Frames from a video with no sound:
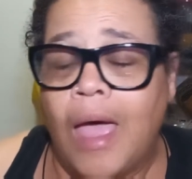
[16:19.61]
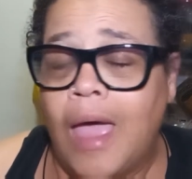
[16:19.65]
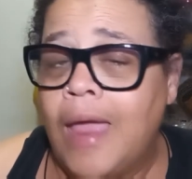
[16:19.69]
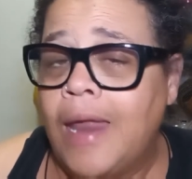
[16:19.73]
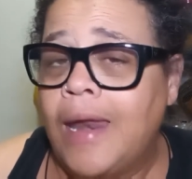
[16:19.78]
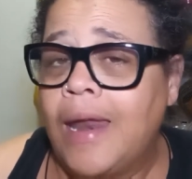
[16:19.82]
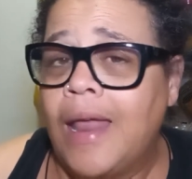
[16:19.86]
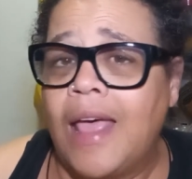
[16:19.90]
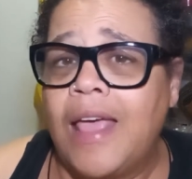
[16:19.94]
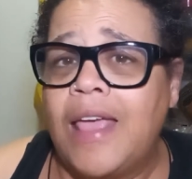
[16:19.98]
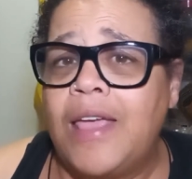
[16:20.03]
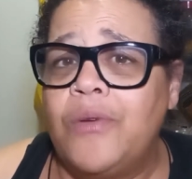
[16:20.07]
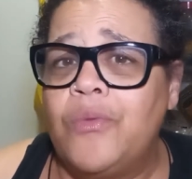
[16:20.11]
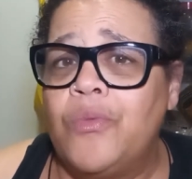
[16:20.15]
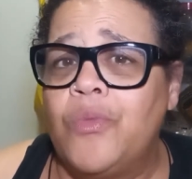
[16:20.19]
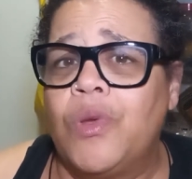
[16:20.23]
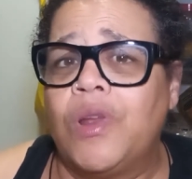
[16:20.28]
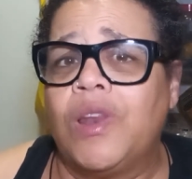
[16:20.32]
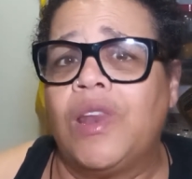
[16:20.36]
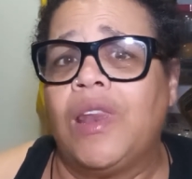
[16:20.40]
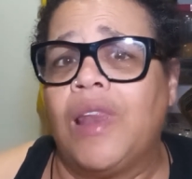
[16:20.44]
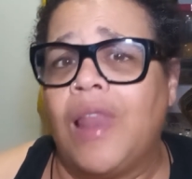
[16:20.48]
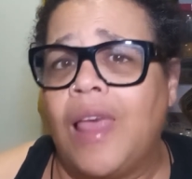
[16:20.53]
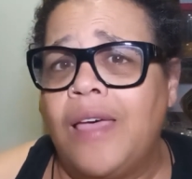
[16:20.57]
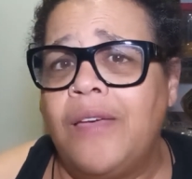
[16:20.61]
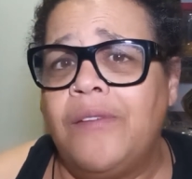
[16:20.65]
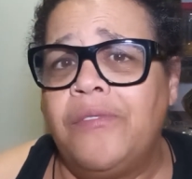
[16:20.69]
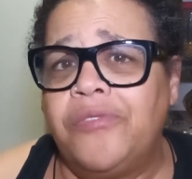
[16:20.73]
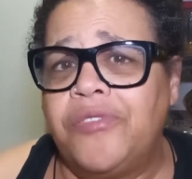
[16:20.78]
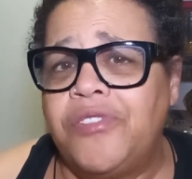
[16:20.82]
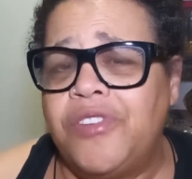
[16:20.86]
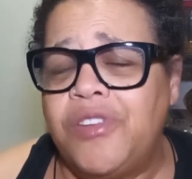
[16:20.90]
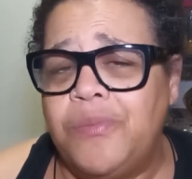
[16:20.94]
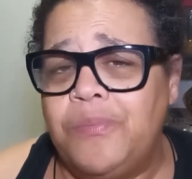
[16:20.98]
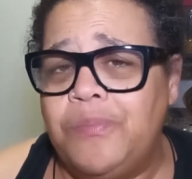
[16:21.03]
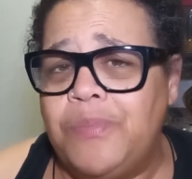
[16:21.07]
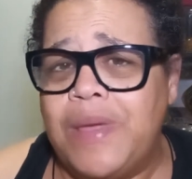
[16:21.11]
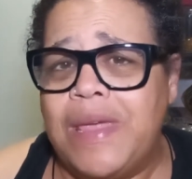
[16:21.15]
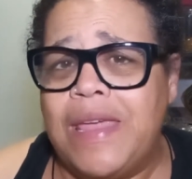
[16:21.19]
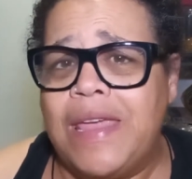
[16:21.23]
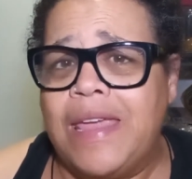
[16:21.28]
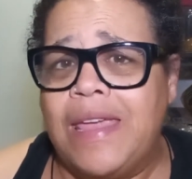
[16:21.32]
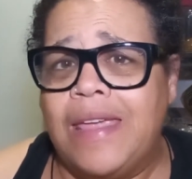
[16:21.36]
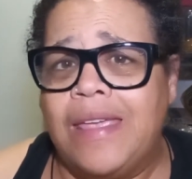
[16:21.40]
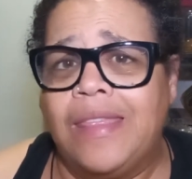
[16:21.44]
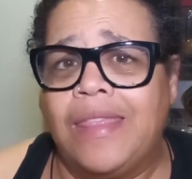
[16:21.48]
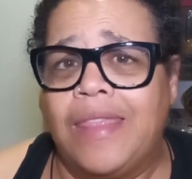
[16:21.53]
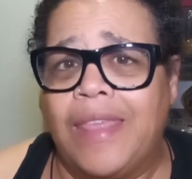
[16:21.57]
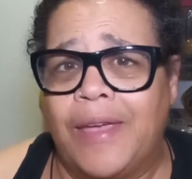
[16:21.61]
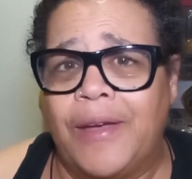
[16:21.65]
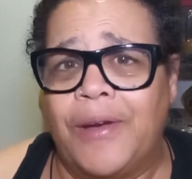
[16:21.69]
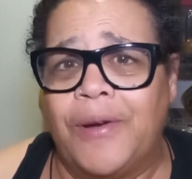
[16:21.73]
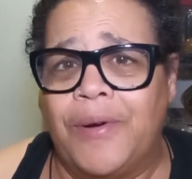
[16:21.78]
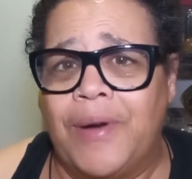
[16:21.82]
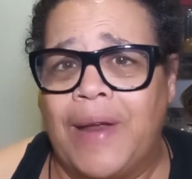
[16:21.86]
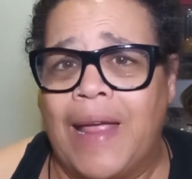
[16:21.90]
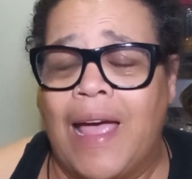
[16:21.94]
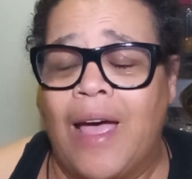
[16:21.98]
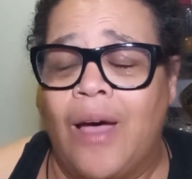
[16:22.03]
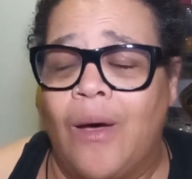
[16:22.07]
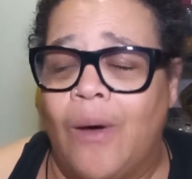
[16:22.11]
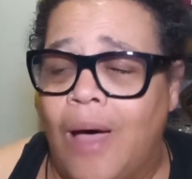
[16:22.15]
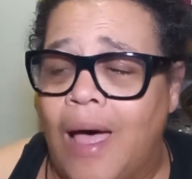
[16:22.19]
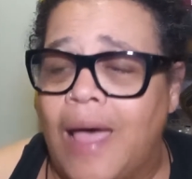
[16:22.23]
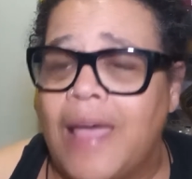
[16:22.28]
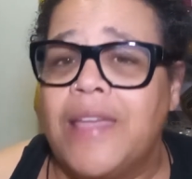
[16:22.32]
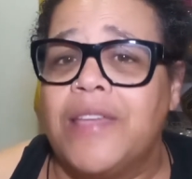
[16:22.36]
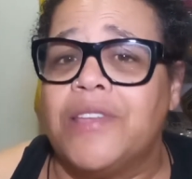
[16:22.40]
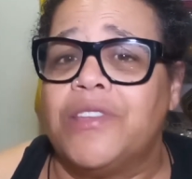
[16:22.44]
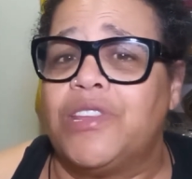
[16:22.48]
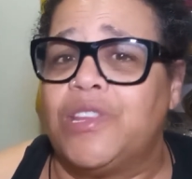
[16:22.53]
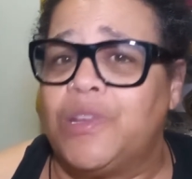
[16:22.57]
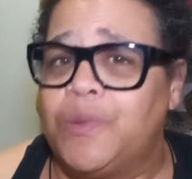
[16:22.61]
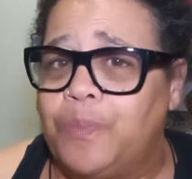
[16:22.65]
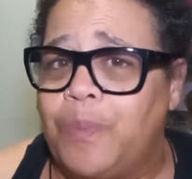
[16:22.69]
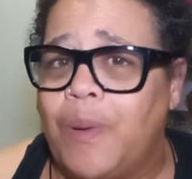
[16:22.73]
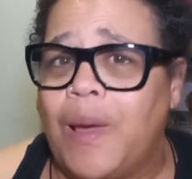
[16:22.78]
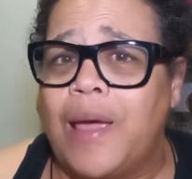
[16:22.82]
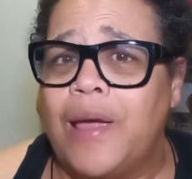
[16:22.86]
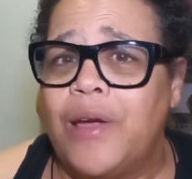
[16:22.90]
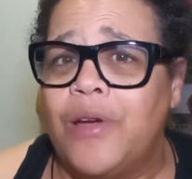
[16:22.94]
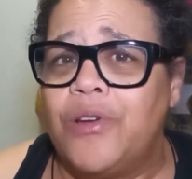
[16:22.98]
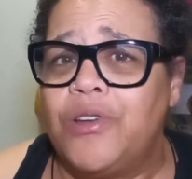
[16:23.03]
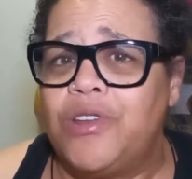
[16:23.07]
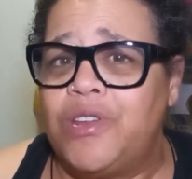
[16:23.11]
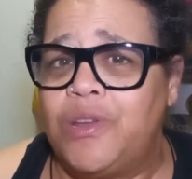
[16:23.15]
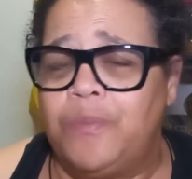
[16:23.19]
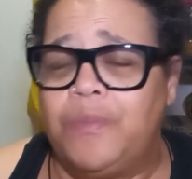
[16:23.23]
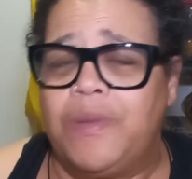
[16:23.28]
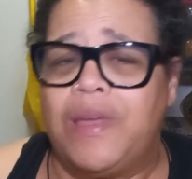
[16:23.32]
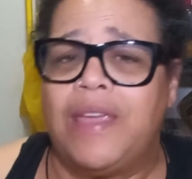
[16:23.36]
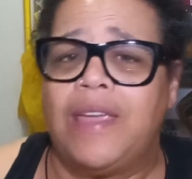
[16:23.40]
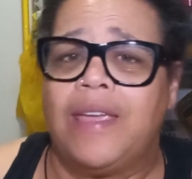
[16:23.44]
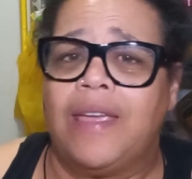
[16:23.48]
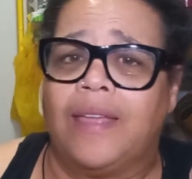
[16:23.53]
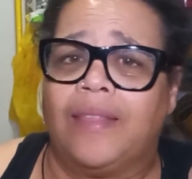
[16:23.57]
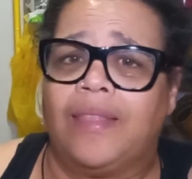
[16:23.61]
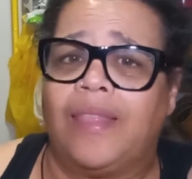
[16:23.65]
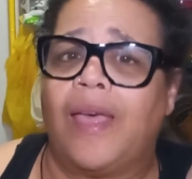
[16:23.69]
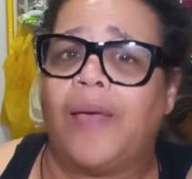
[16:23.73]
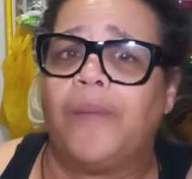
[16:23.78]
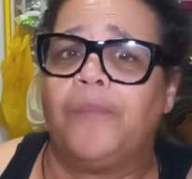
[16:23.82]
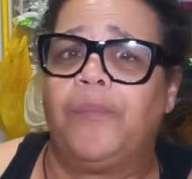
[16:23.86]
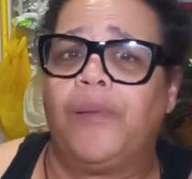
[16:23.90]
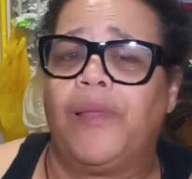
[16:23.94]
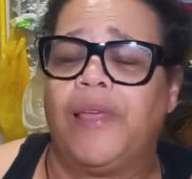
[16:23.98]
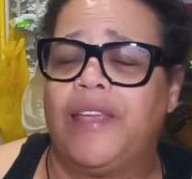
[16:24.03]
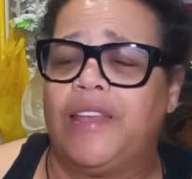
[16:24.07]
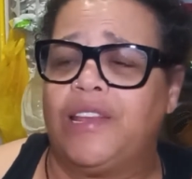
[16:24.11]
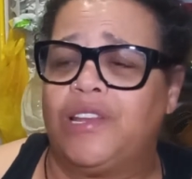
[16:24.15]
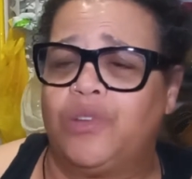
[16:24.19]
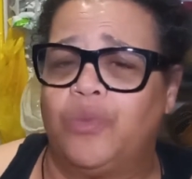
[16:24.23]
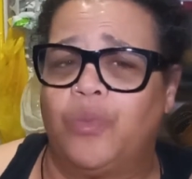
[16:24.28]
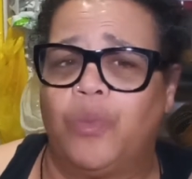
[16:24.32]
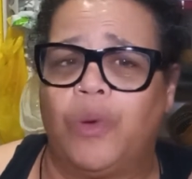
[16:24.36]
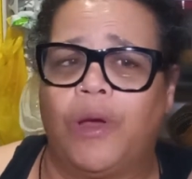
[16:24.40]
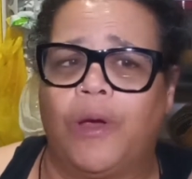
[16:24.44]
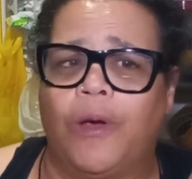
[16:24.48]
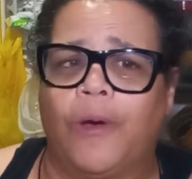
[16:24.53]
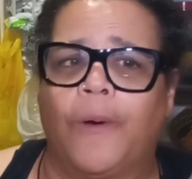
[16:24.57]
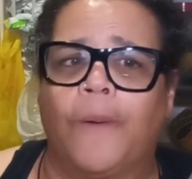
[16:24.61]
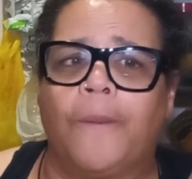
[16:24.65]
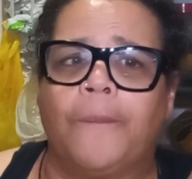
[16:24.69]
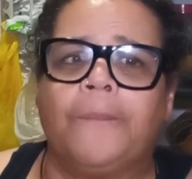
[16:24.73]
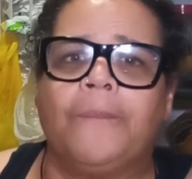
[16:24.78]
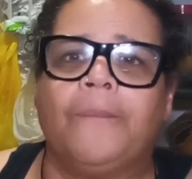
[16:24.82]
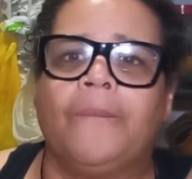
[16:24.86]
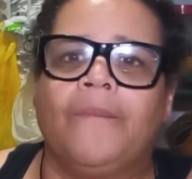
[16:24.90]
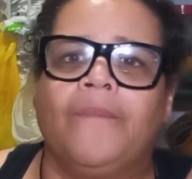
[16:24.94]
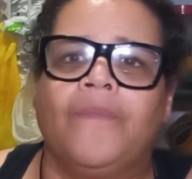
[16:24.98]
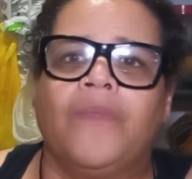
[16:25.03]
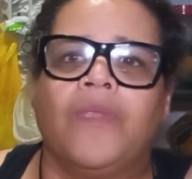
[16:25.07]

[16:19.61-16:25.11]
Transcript: And I would love to be there now. I aspire to be at that place where